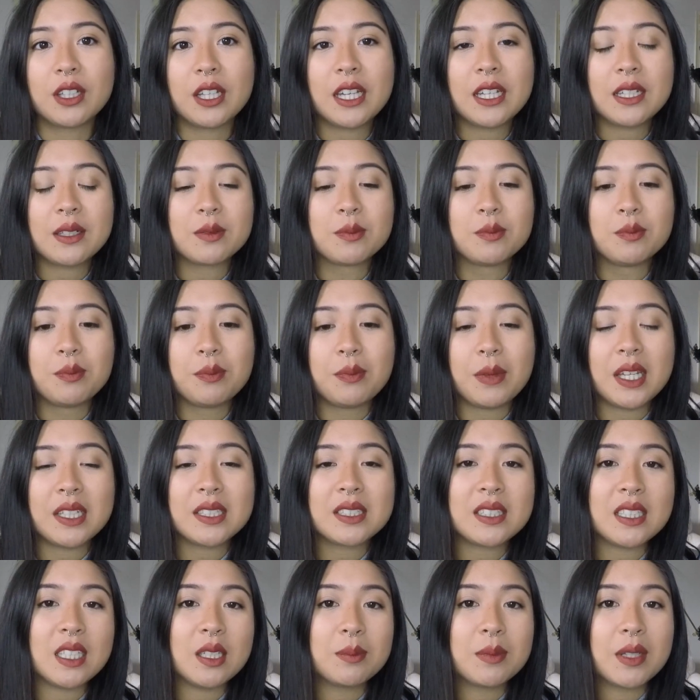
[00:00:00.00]
It may
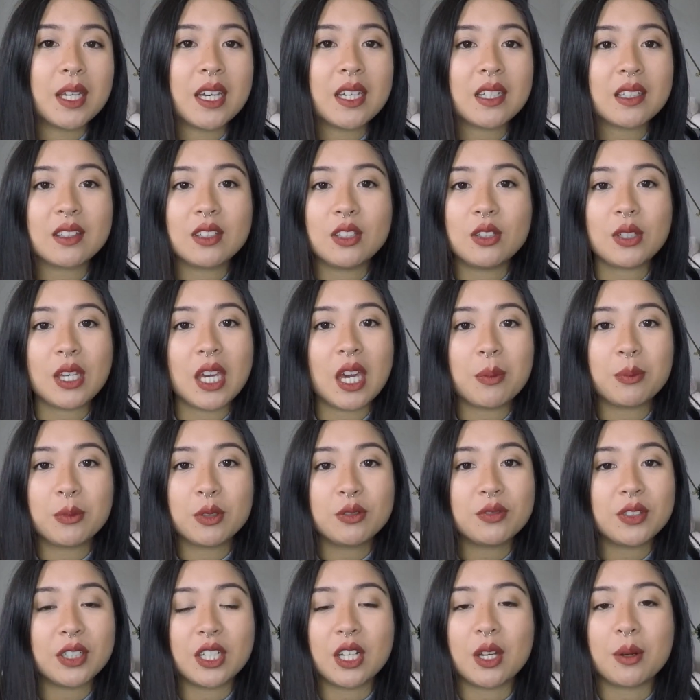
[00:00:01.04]
seem like you can't
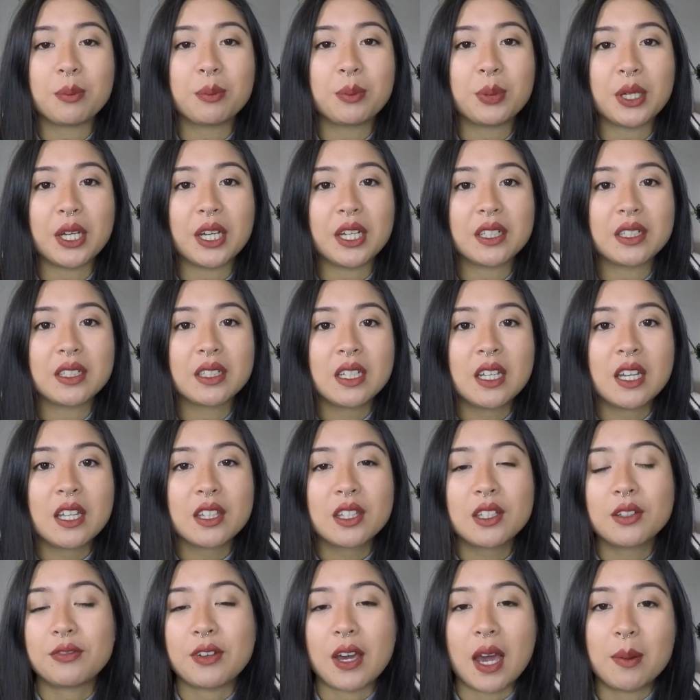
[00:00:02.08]
move in them, but
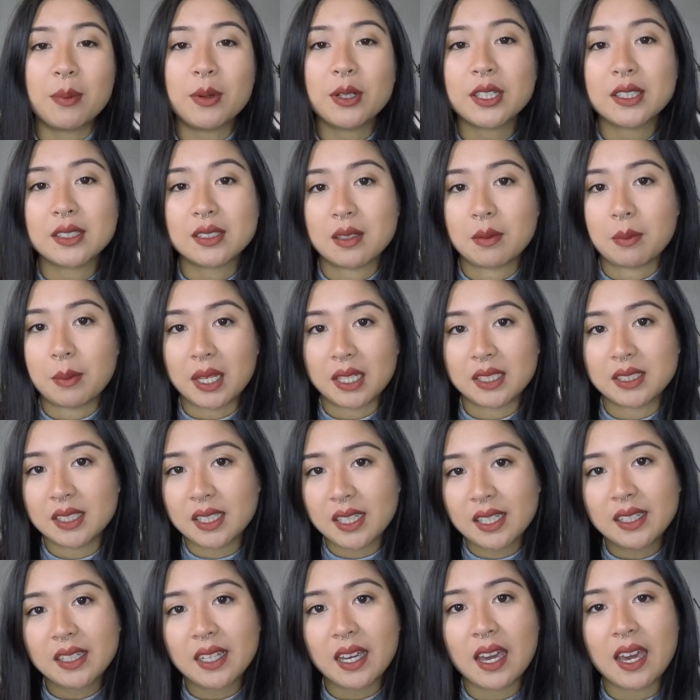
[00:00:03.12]
the fabric is
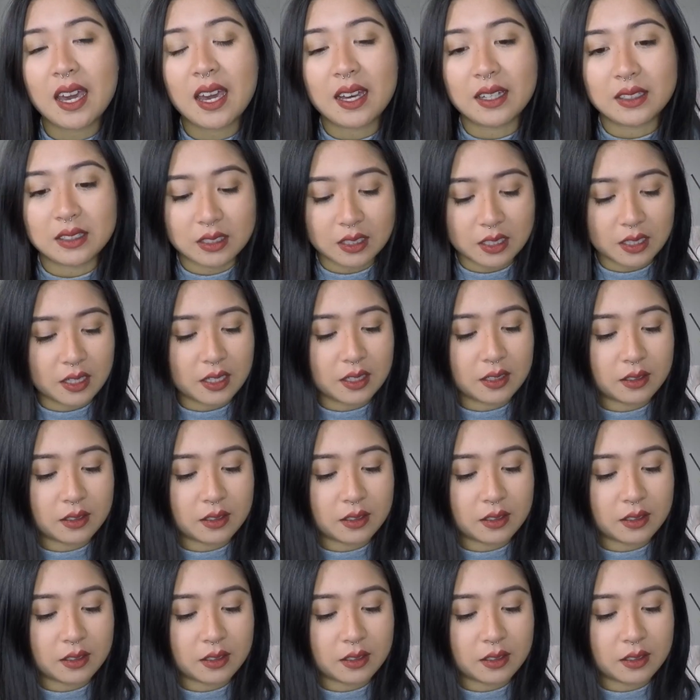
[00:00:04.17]
amazing, and